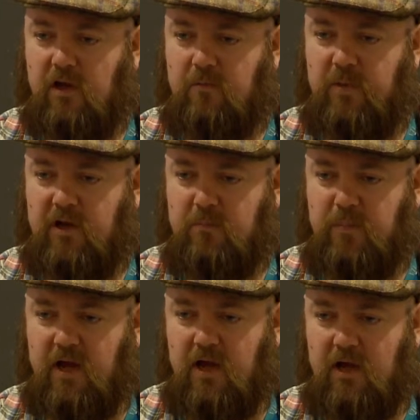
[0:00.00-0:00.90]
being a
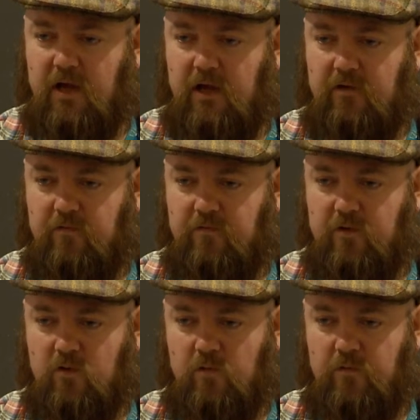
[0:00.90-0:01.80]
peer lead for
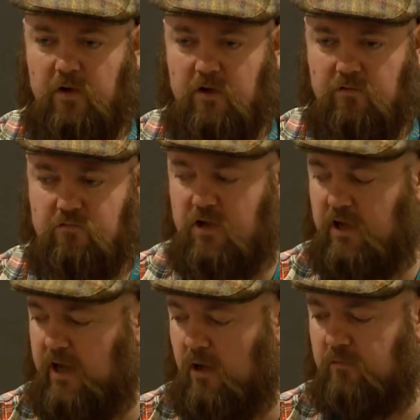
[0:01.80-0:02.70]
Norfolk has
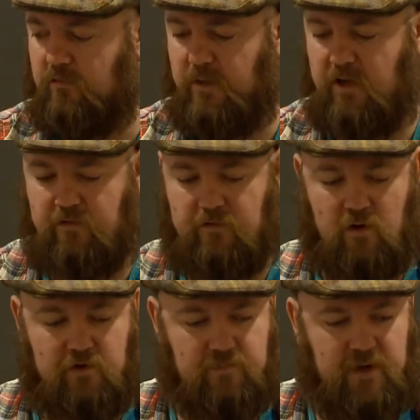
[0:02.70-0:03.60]
really helped me.
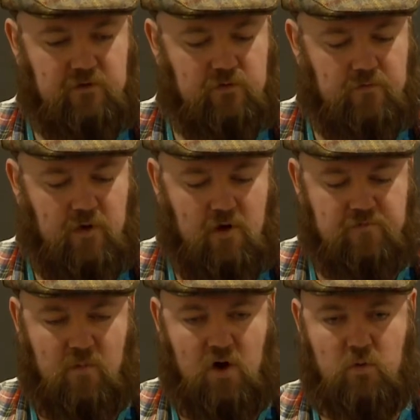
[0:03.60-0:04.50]
So I spend sort of
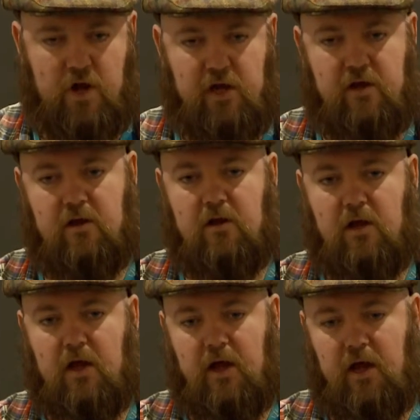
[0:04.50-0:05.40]
half my week
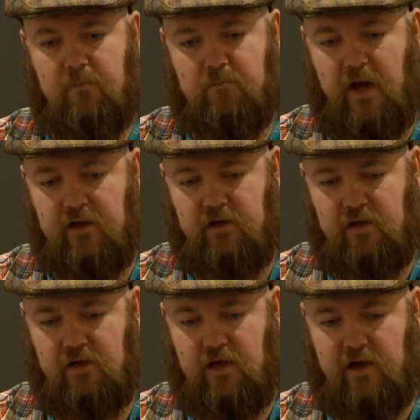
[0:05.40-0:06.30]
embedded
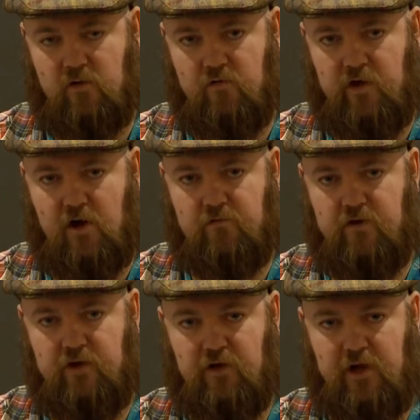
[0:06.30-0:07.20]
in the adult
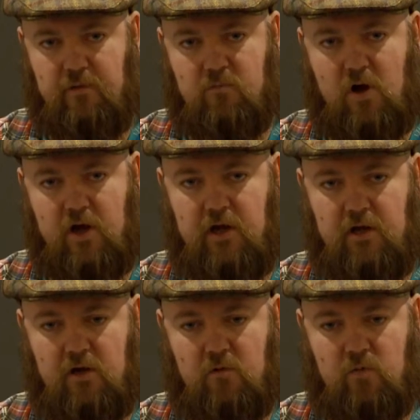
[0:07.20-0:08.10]
recovery team,
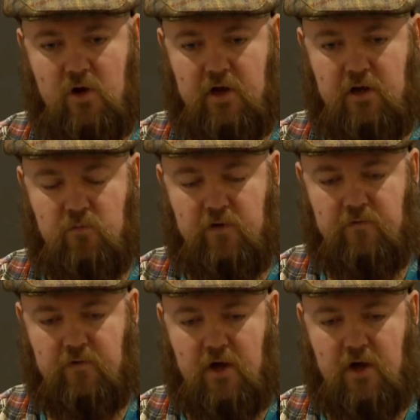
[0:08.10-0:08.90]
working with